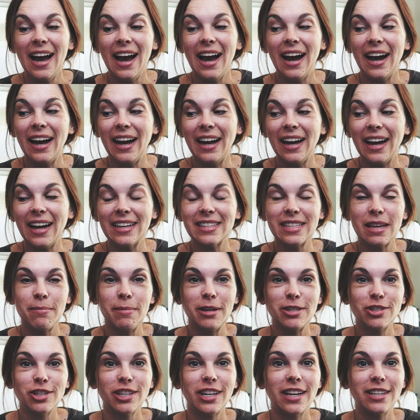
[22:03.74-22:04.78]
As I
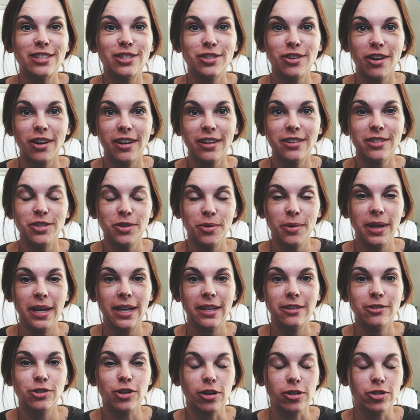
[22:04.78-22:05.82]
mentioned, I started
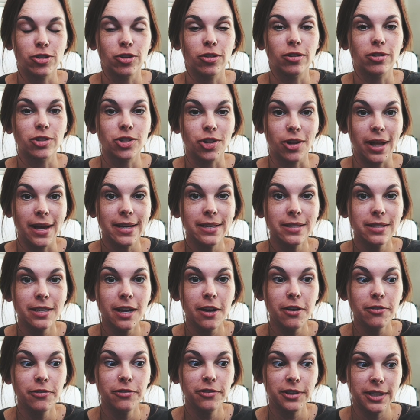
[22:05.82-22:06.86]
doing Junk Journal July
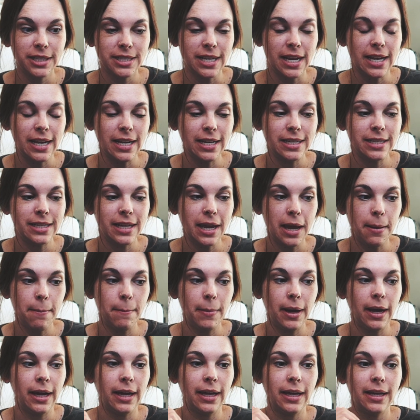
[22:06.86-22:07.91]
stuff because I needed to get
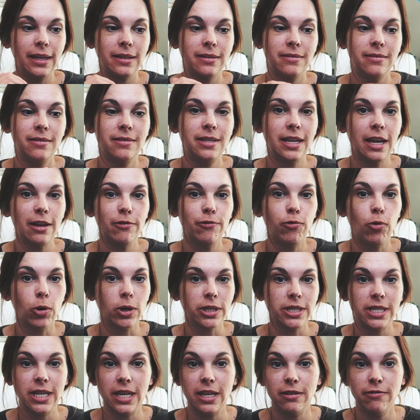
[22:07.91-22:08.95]
my day
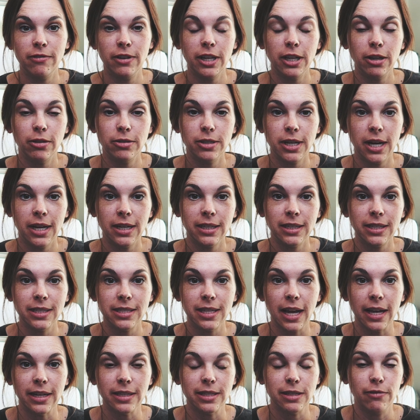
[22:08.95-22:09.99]
14 video done because
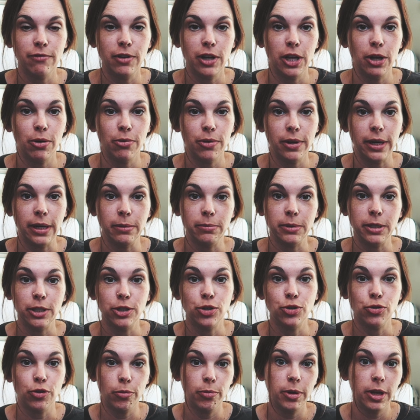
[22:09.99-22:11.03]
that is the video that I'm
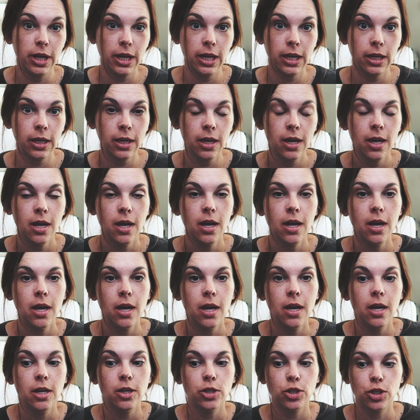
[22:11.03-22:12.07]
contributing
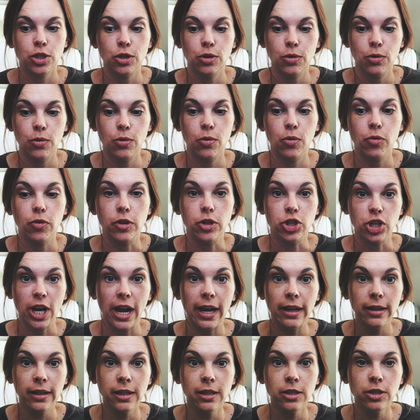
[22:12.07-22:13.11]
to the
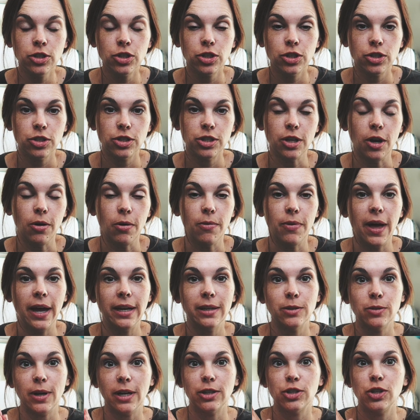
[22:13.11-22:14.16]
challenge. So
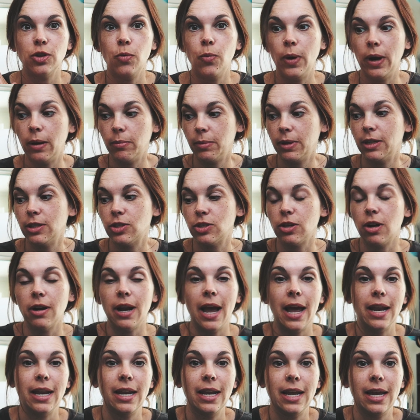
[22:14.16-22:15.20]
that is actually what I'm gonna start
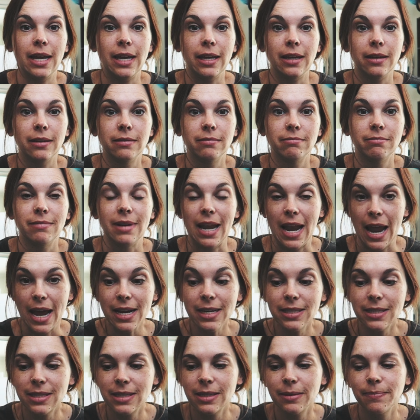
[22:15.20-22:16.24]
editing
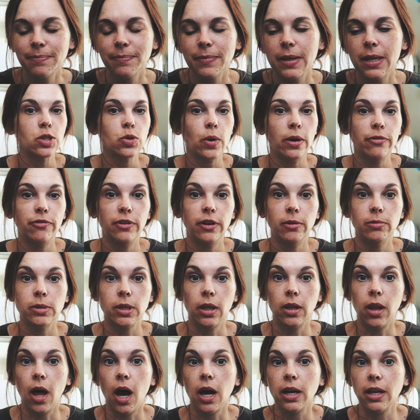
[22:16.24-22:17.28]
next. So I filmed a
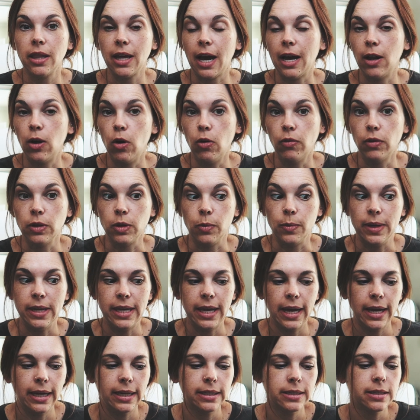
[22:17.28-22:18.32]
lot of that over the
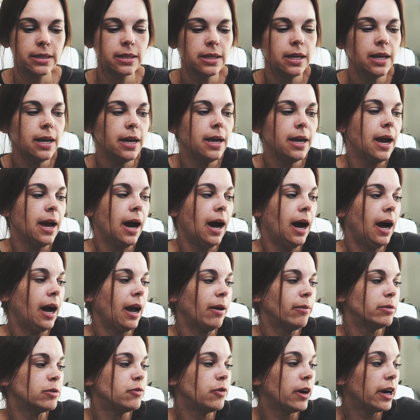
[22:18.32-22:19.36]
weekend.
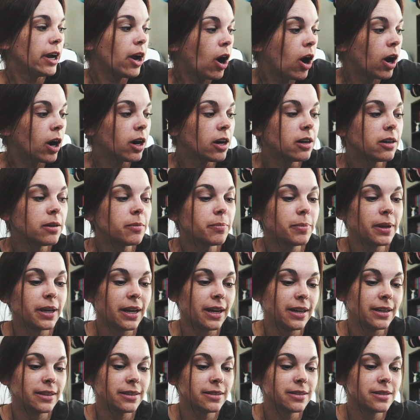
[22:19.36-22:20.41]
It was very hard
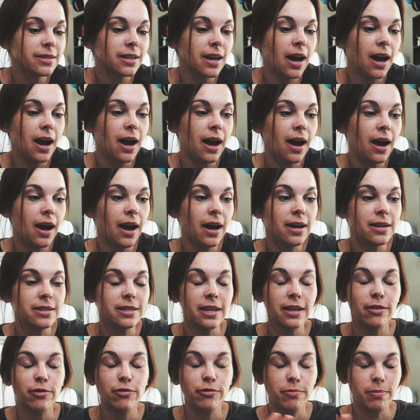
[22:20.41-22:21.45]
because, as
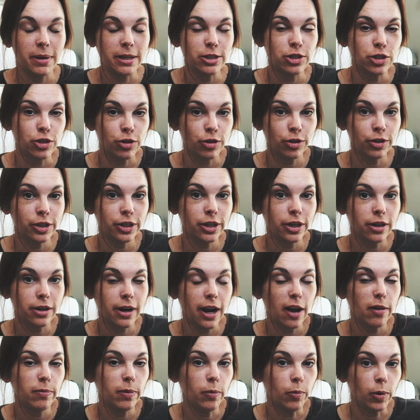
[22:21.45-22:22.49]
I've mentioned
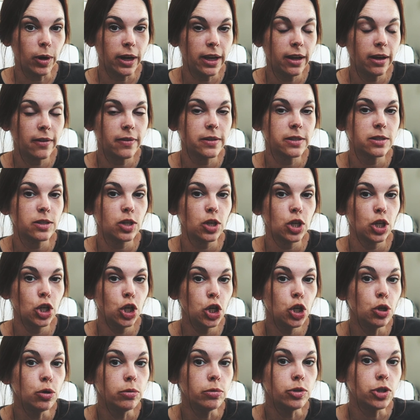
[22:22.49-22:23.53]
earlier, I've been working on this
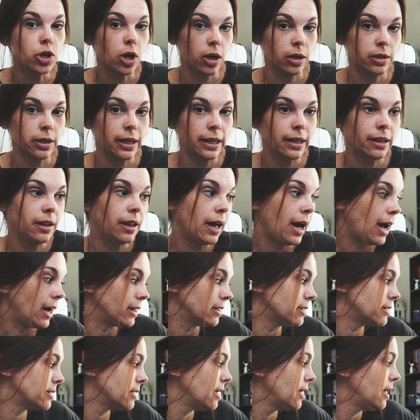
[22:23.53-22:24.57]
huge online
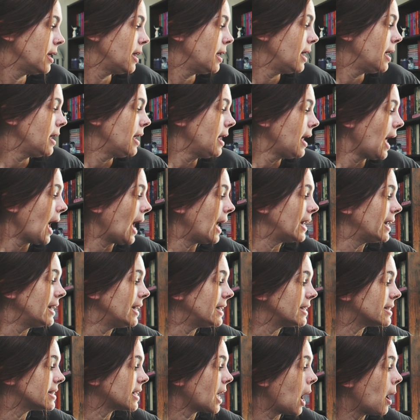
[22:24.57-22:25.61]
class and
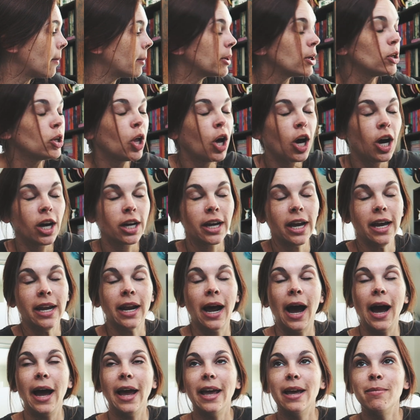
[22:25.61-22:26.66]
it is coming along and
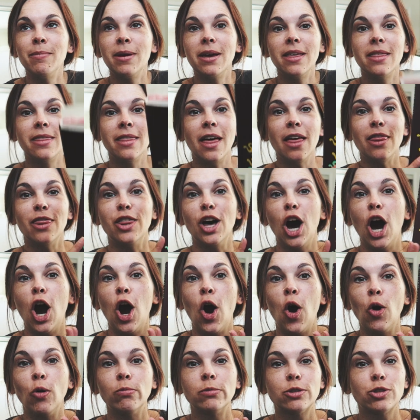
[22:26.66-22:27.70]
I am in the
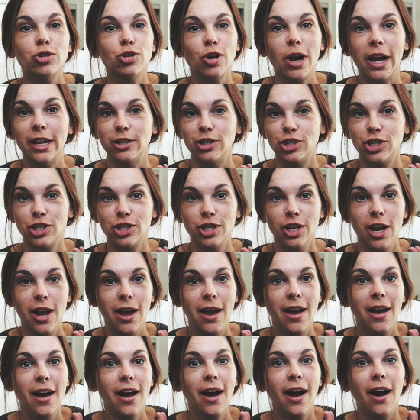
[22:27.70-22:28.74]
home stretch
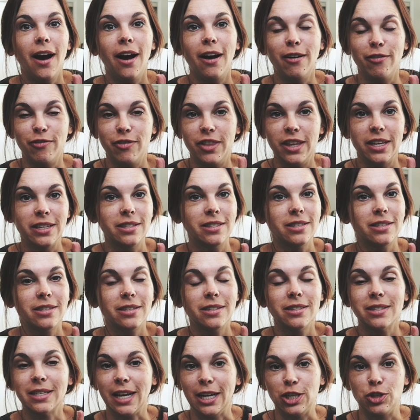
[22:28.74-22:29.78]
of
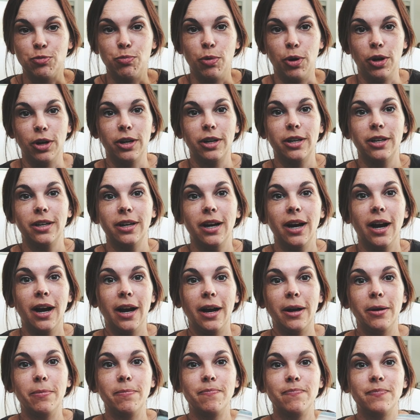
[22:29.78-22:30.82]
this sketchbook.
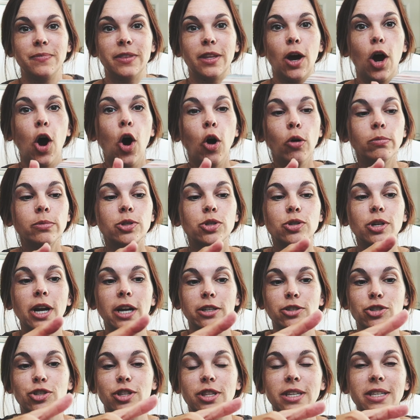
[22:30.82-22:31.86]
The home
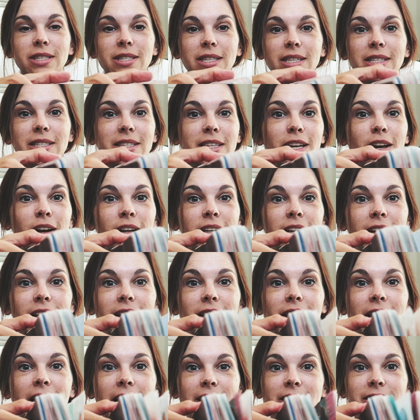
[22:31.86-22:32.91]
stretch, this is the online
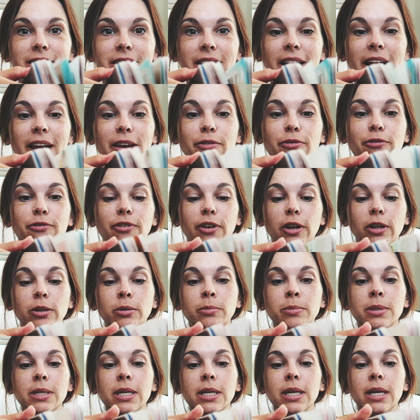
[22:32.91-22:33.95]
class and I have
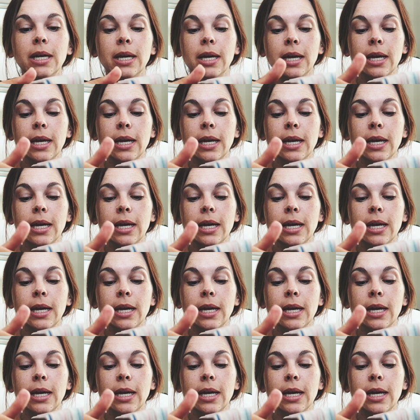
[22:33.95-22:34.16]
filmed